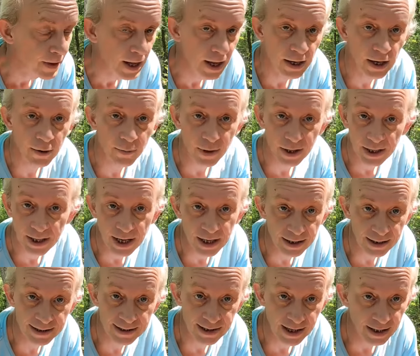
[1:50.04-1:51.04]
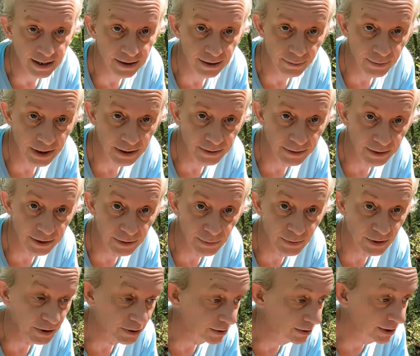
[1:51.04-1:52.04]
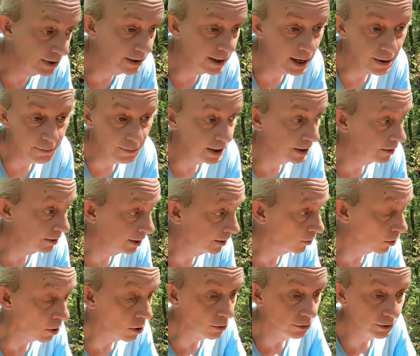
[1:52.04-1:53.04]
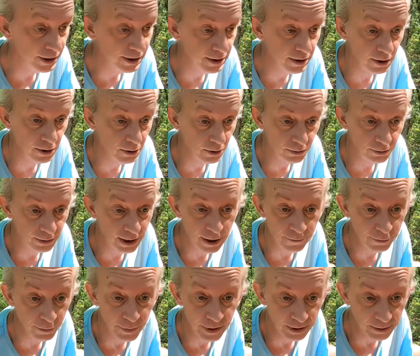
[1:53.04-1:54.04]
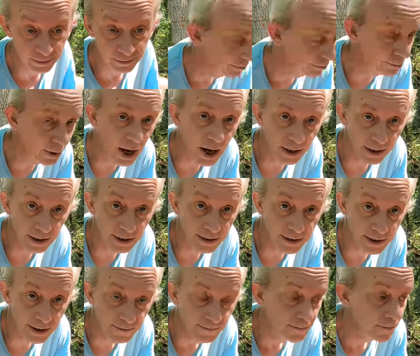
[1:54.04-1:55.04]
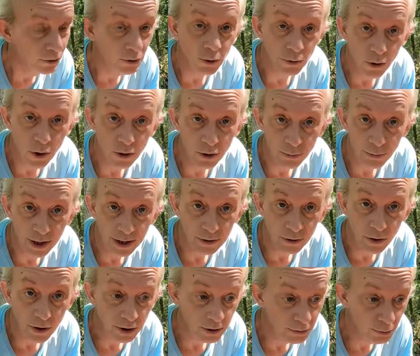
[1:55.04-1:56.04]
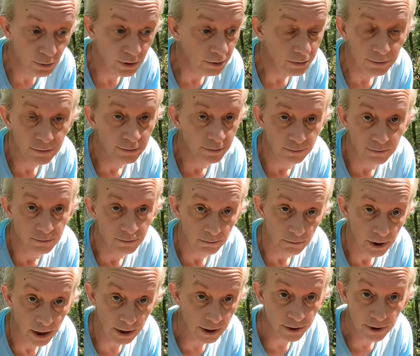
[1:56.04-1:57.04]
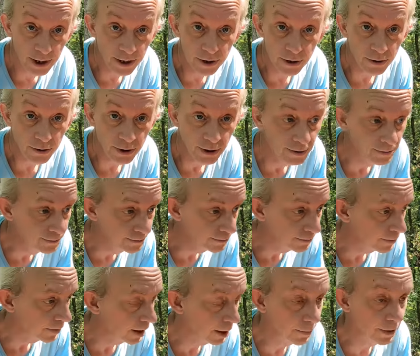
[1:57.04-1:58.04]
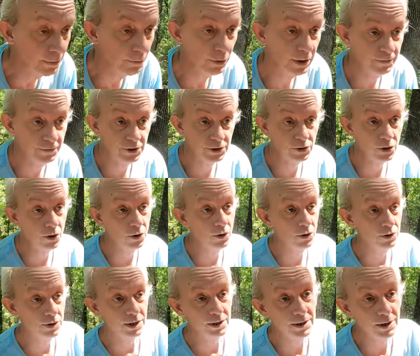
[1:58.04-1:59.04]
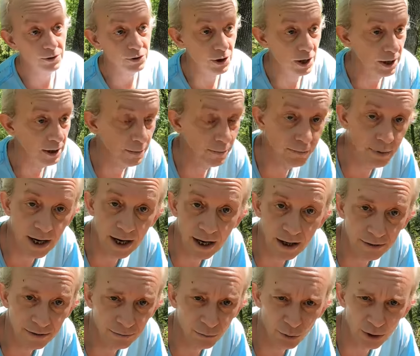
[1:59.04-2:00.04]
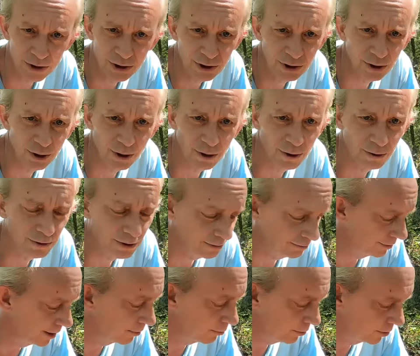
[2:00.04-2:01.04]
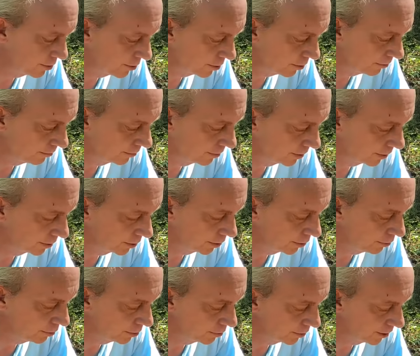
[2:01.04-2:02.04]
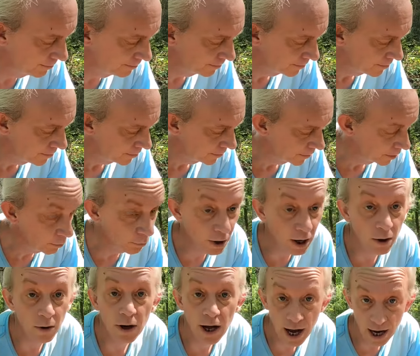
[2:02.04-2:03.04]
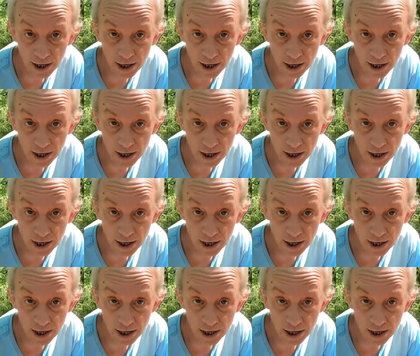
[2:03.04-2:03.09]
And everybody got excited about this because then that meant that all these little alphabet bodies could no longer make laws. Well, they continued. I mean, we've just heard that they're trying to ban wood stoves, not wood stoves, excuse me. Well,